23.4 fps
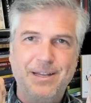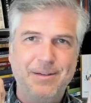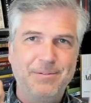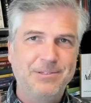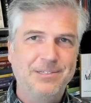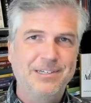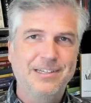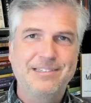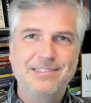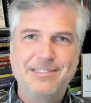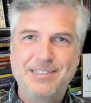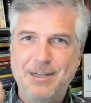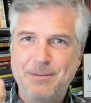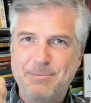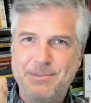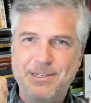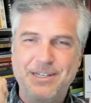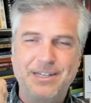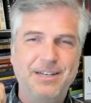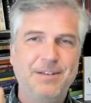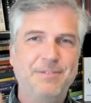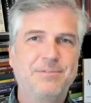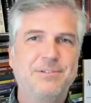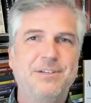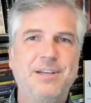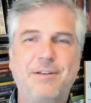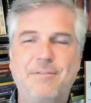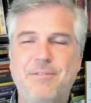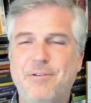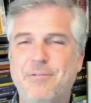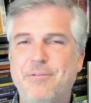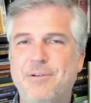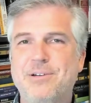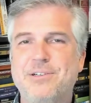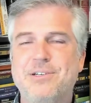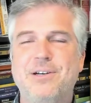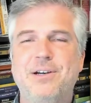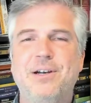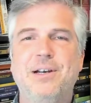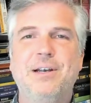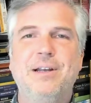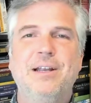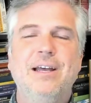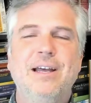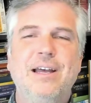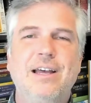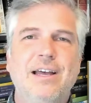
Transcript: It was accepted. It was never returned.